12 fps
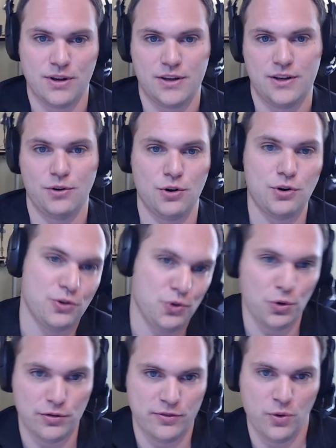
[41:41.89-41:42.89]
you know, go to
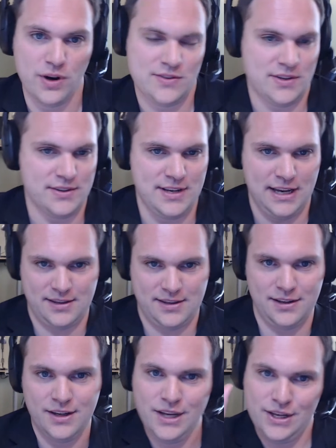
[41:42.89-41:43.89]
Google Voice and take
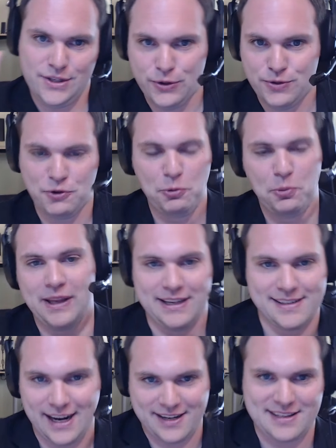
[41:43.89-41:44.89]
the YouTube link
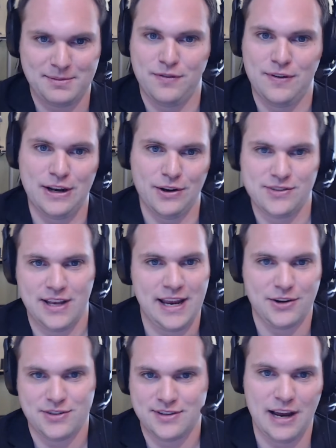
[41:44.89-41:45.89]
and text them the video, say,
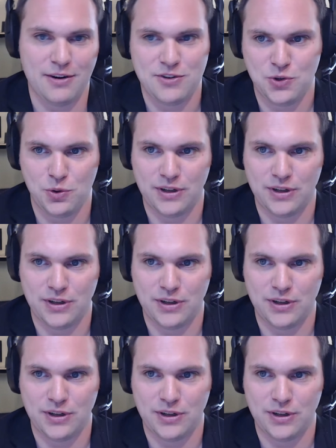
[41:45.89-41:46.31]
here's a town they're, tour.